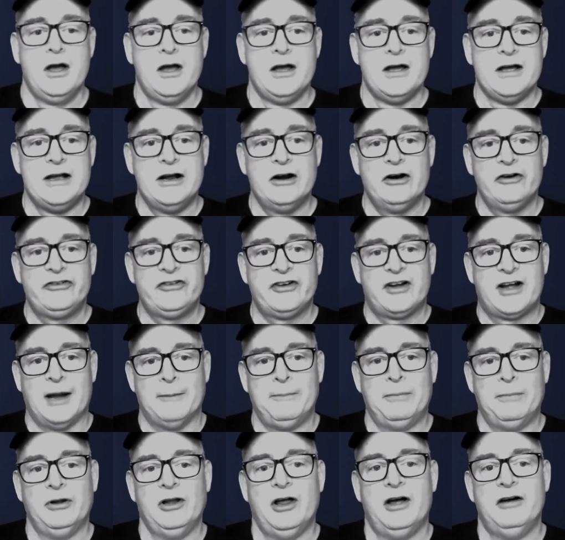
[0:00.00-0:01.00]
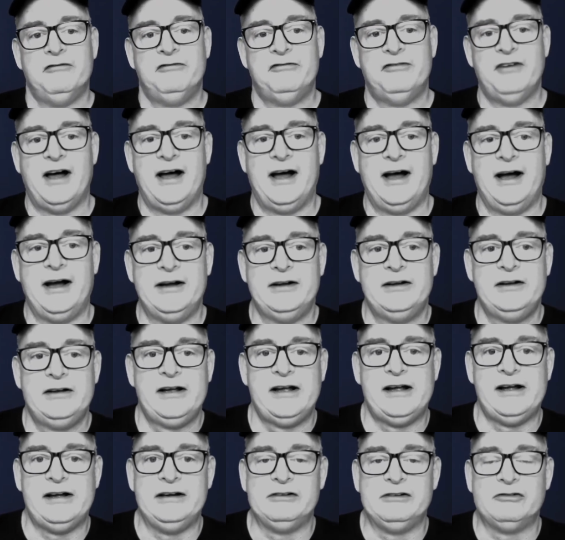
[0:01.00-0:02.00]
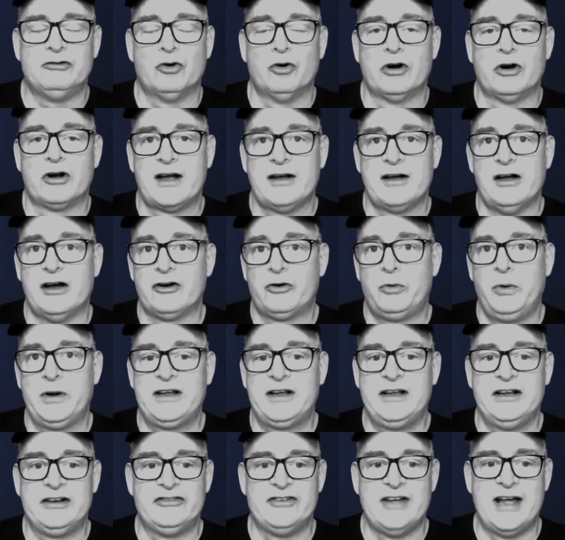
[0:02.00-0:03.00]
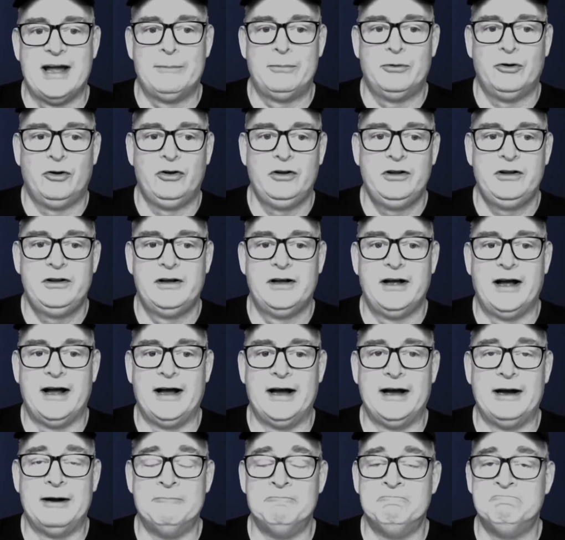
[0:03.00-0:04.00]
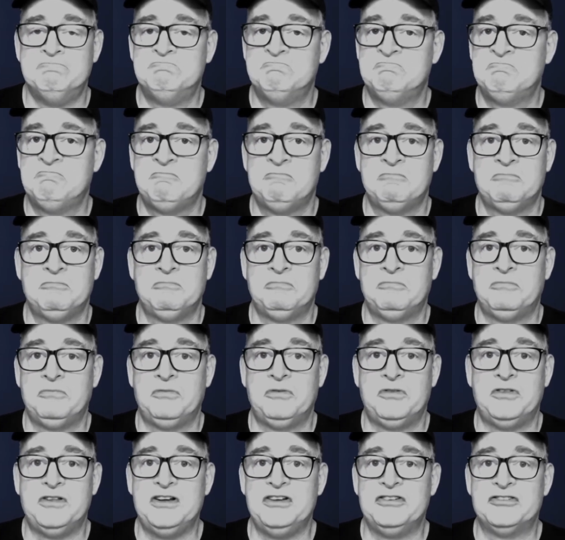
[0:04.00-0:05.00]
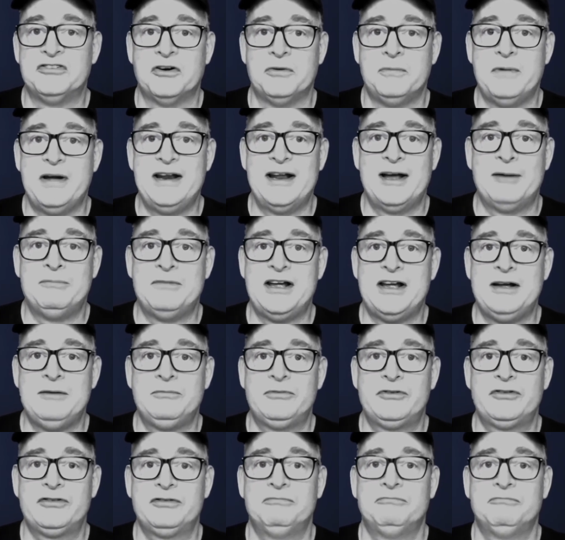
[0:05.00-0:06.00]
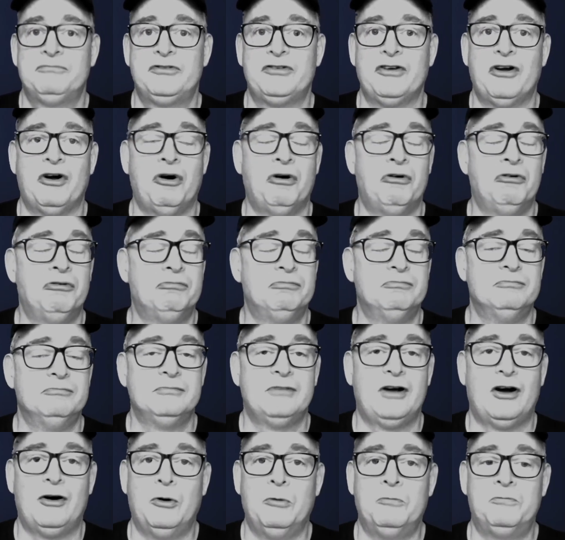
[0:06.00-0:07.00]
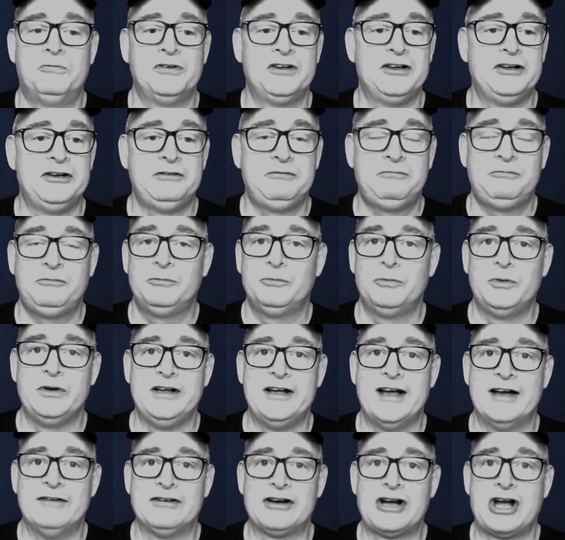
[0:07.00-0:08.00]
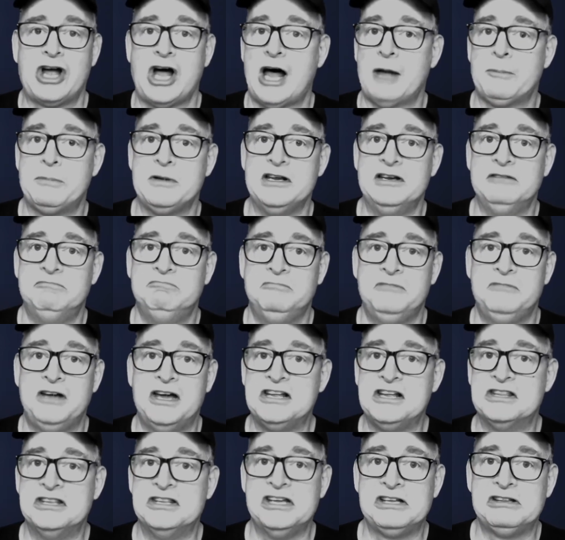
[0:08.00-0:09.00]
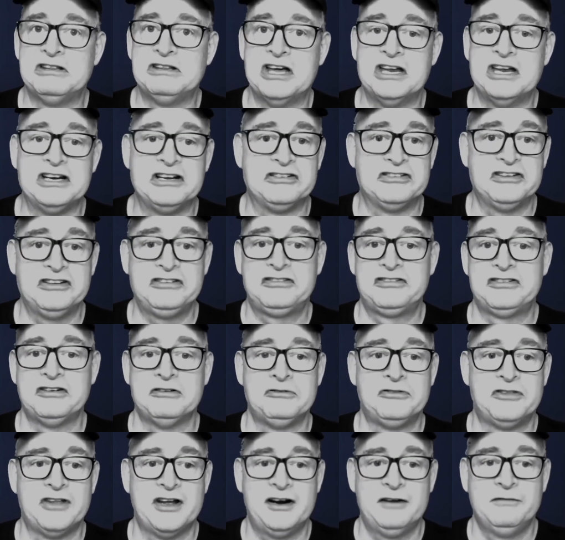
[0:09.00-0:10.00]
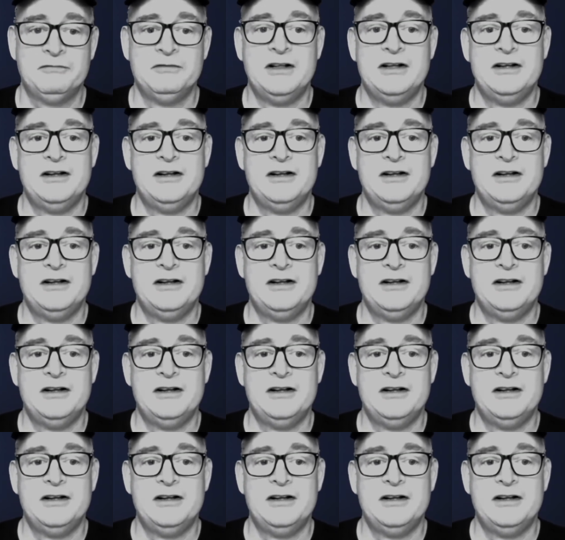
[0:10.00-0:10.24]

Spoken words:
here's a couple of, or a quick example. These are made up names, so hopefully we haven't copied anything that exists out there.